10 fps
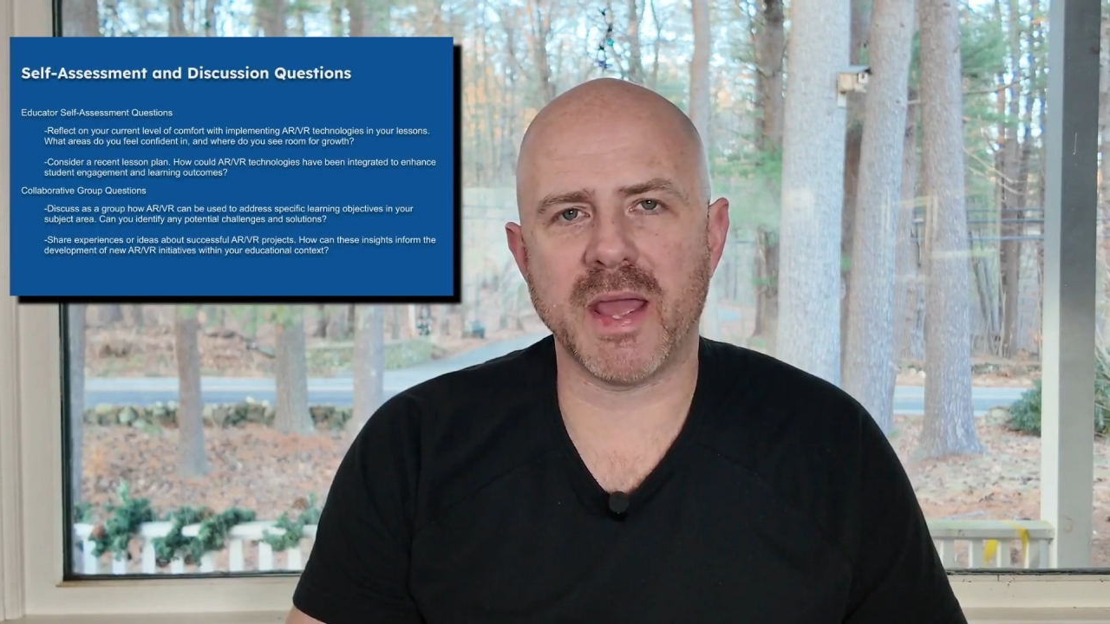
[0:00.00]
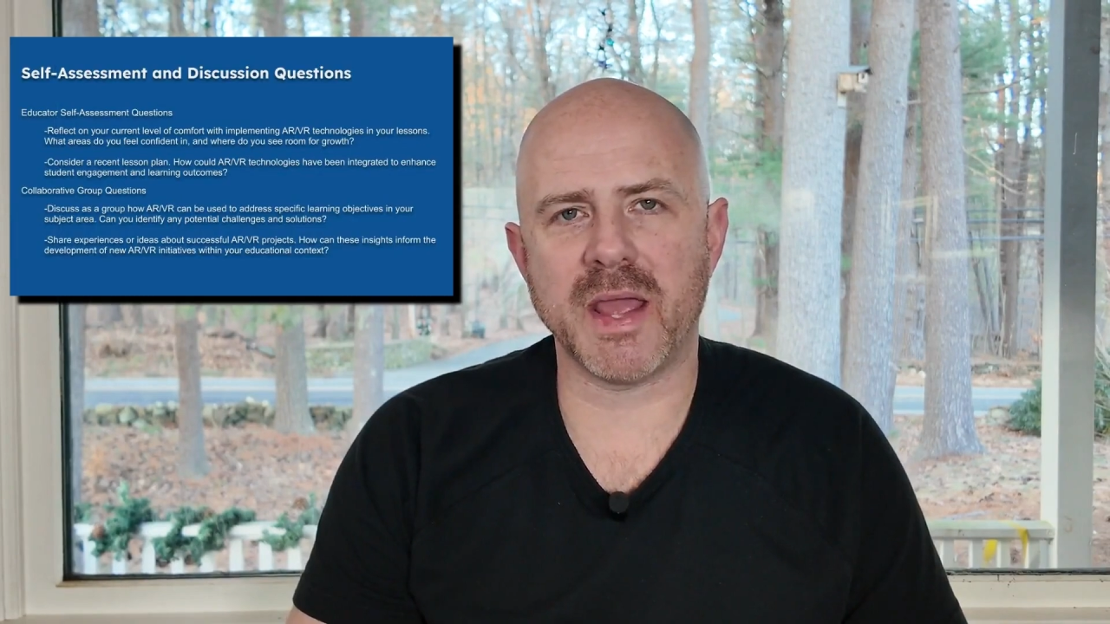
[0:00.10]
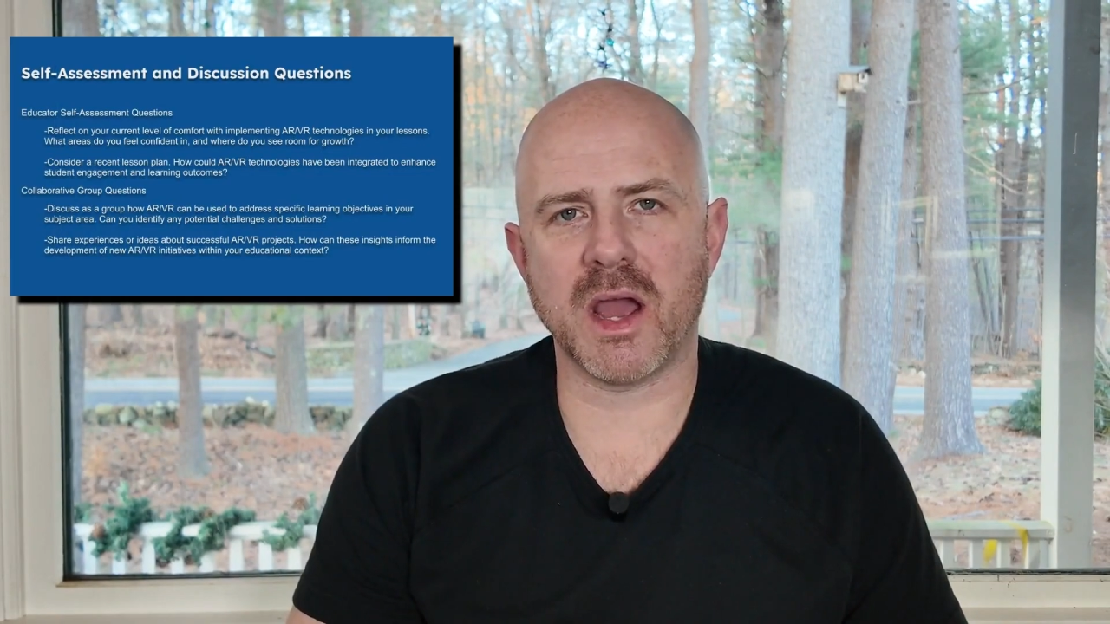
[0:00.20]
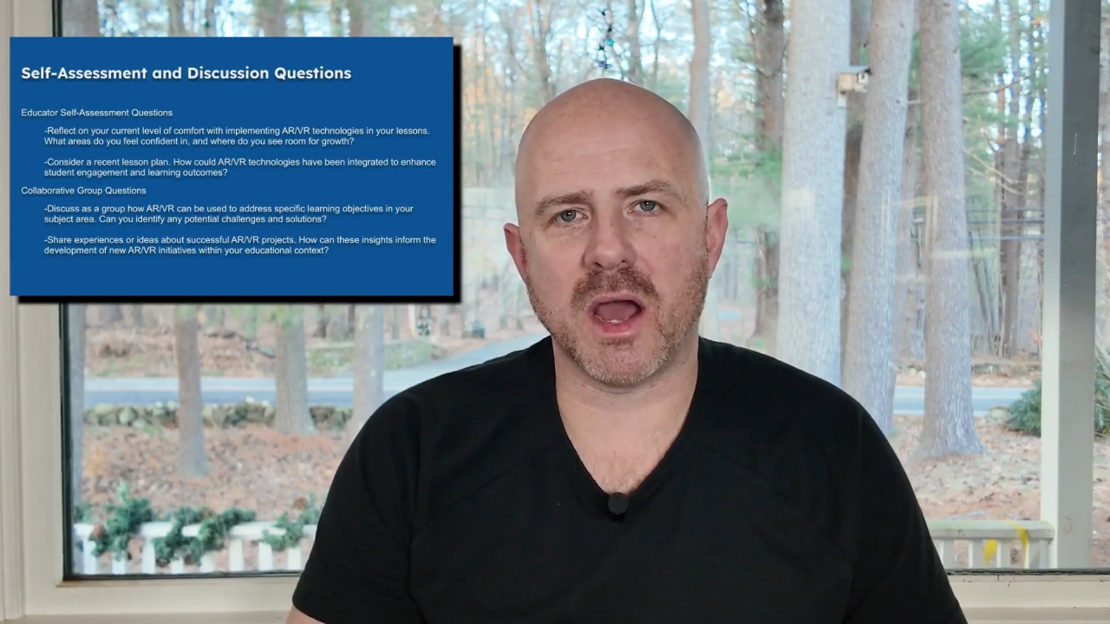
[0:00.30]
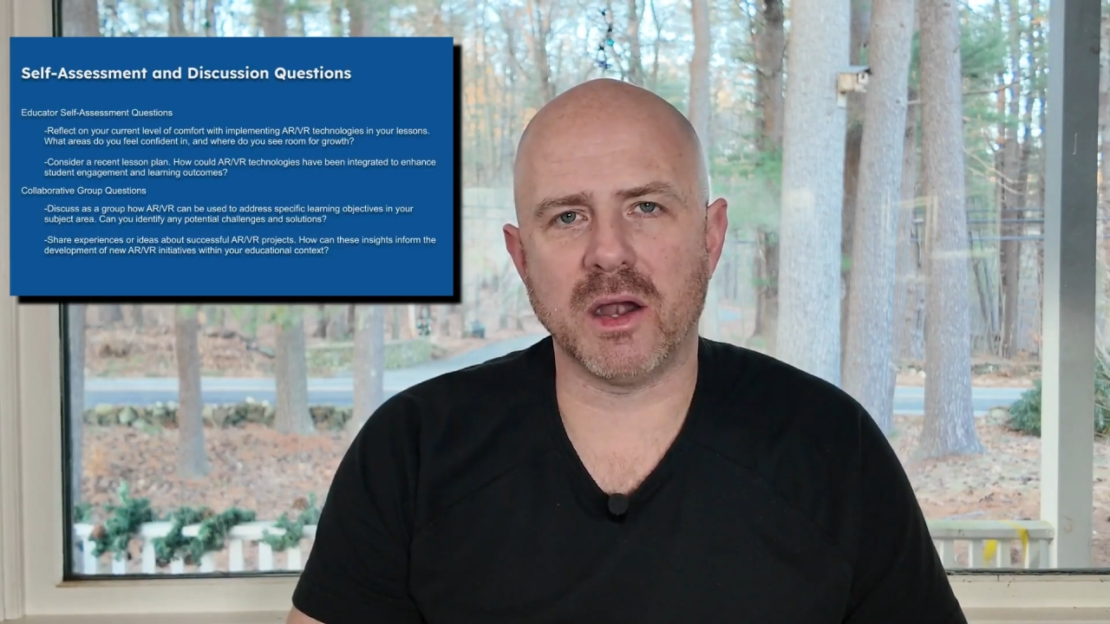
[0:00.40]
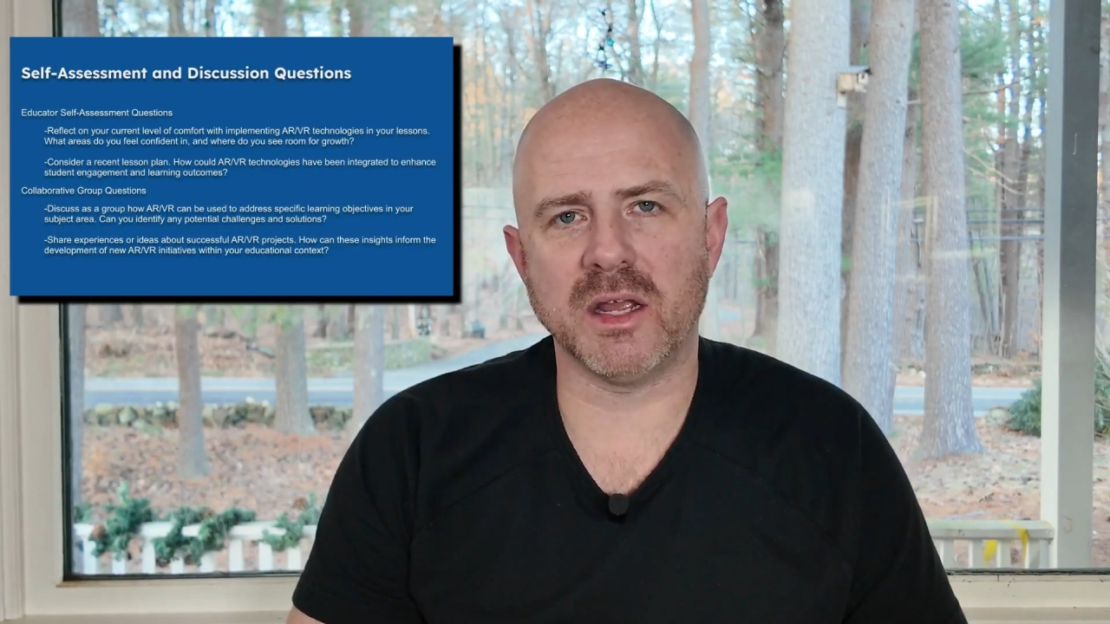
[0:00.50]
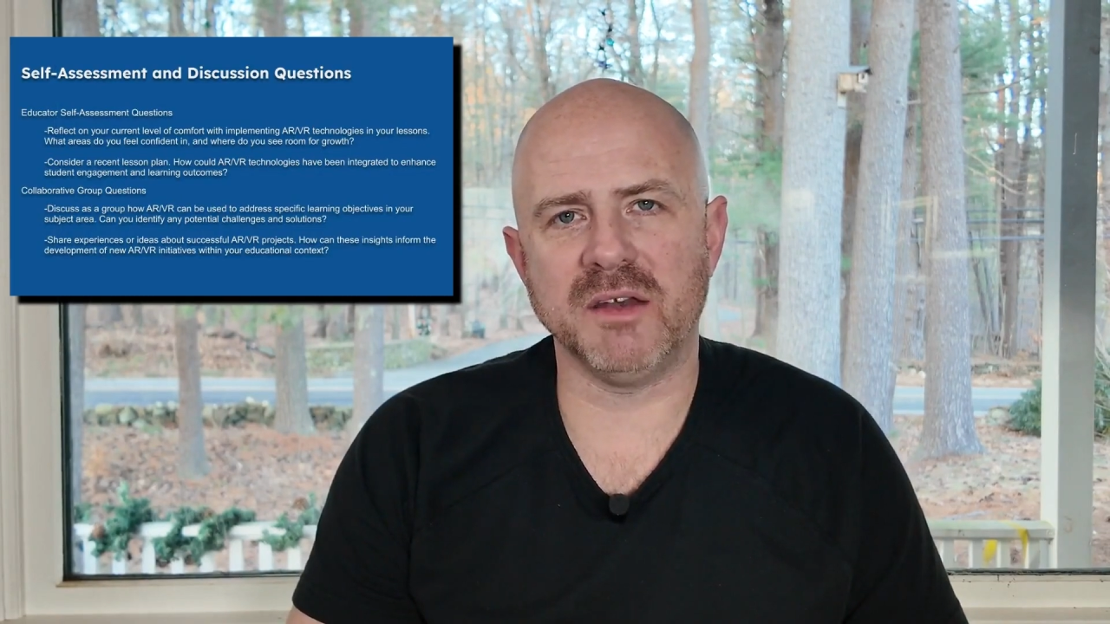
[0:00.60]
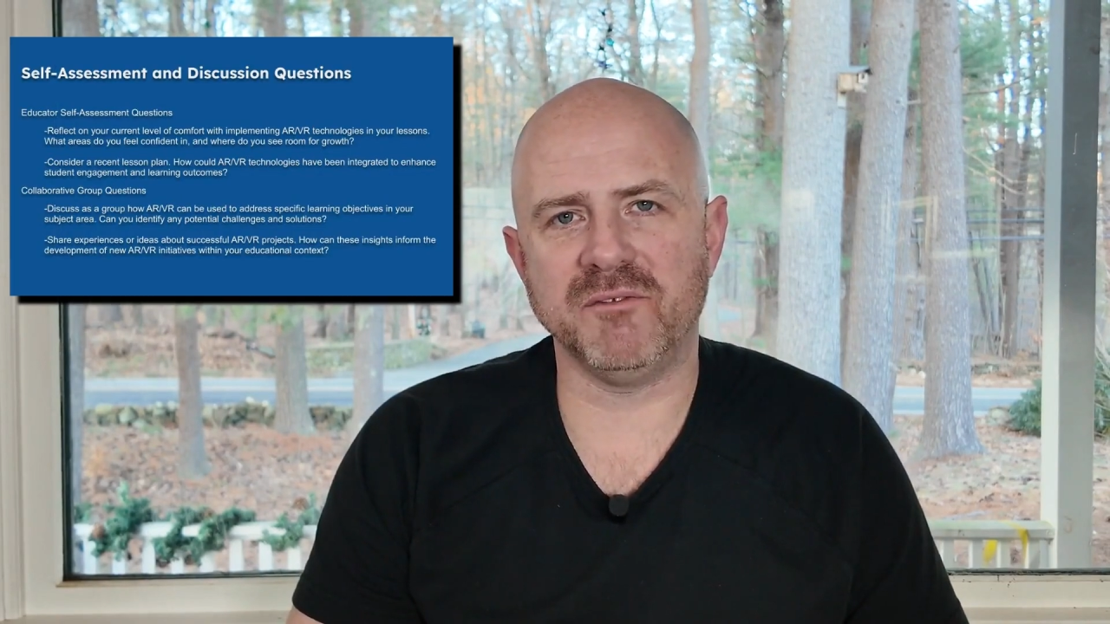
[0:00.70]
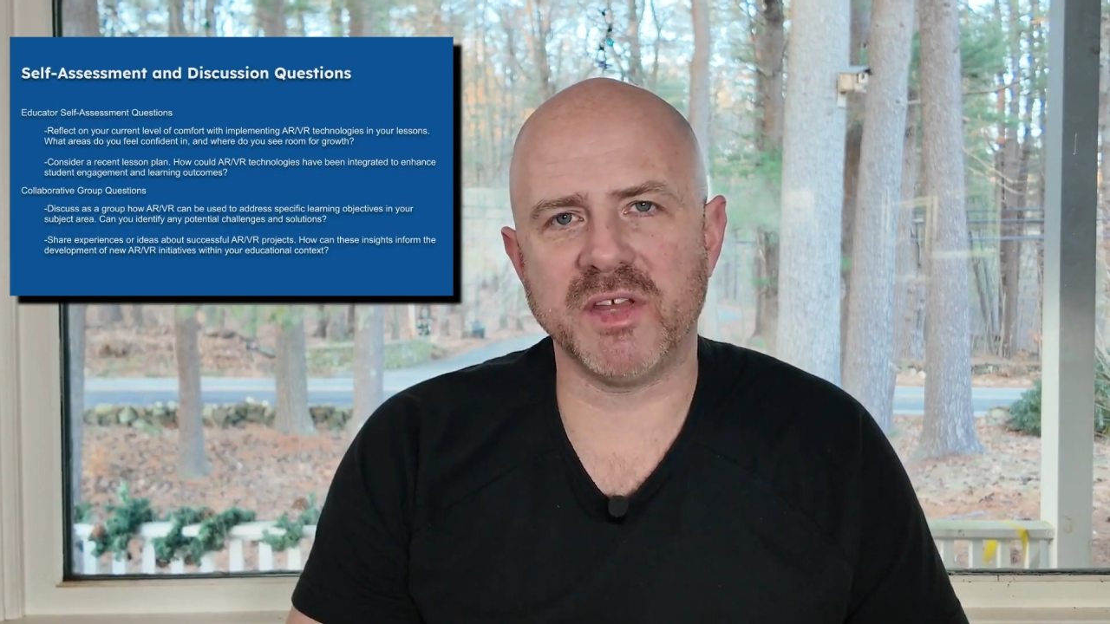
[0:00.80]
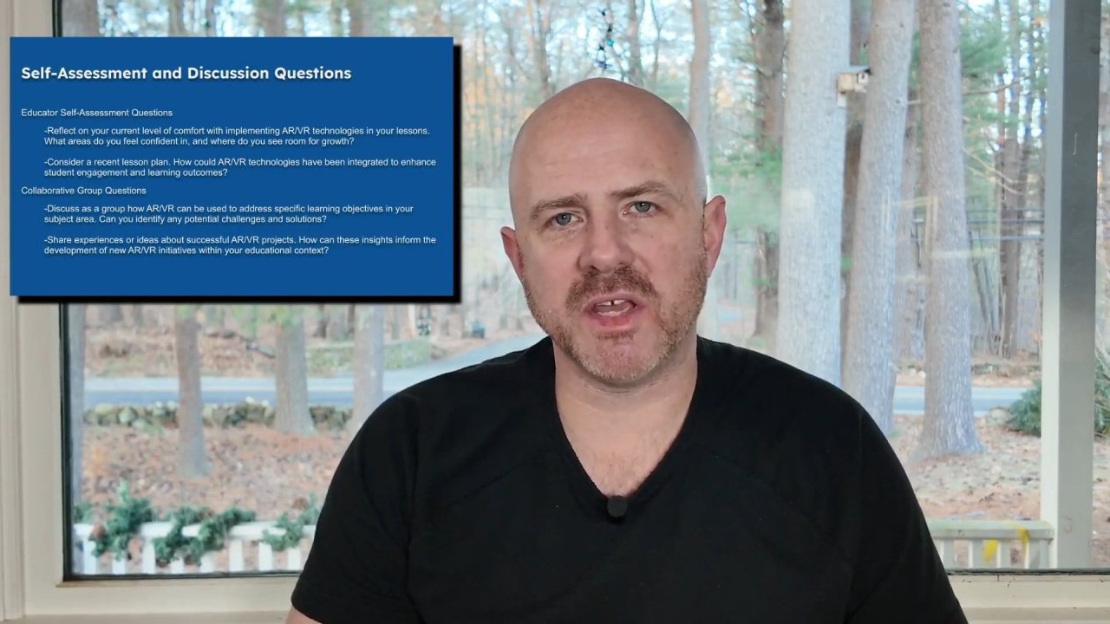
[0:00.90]
AR
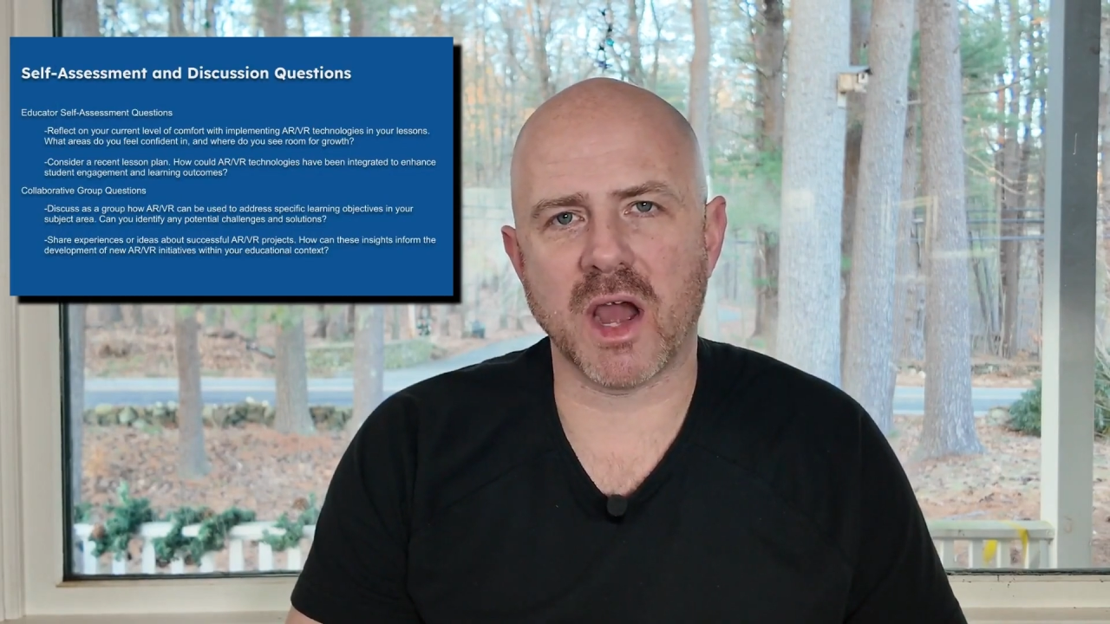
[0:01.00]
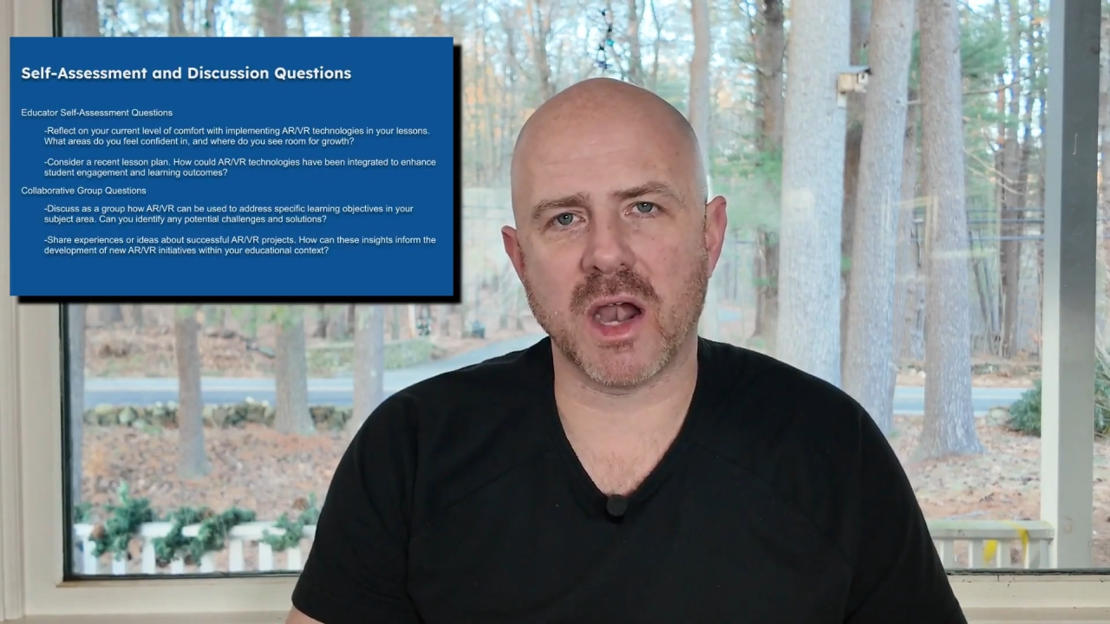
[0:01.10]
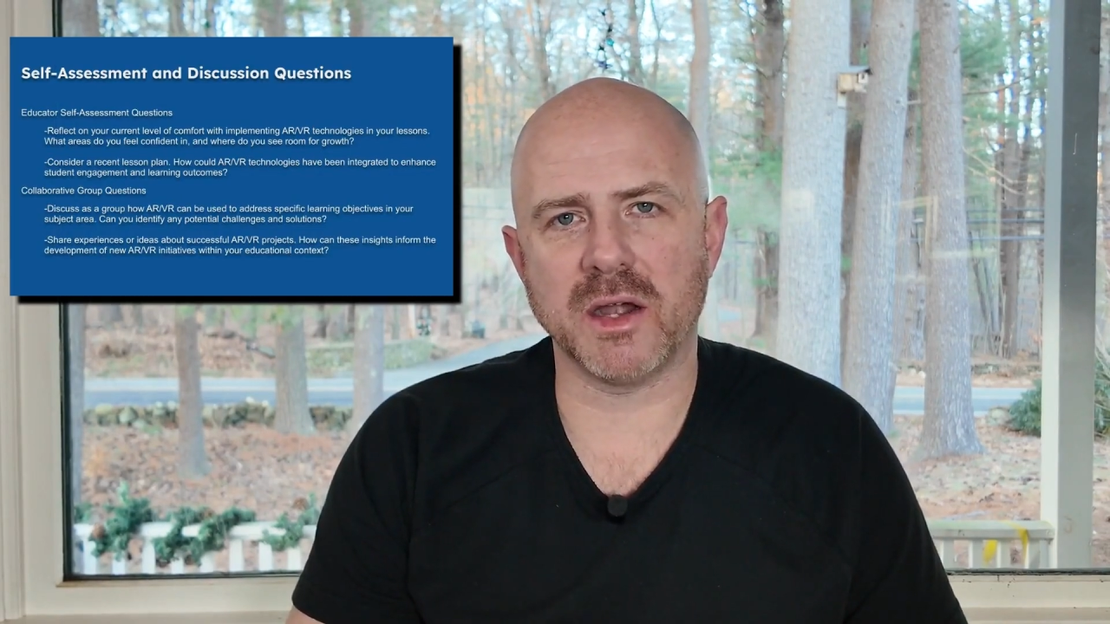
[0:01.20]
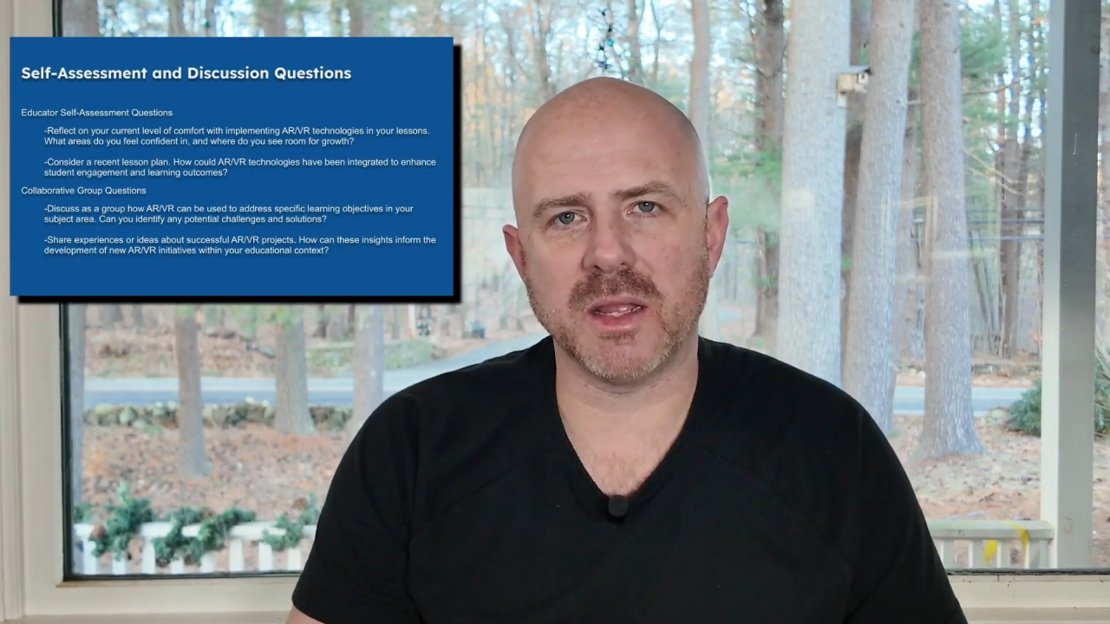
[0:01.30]
and VR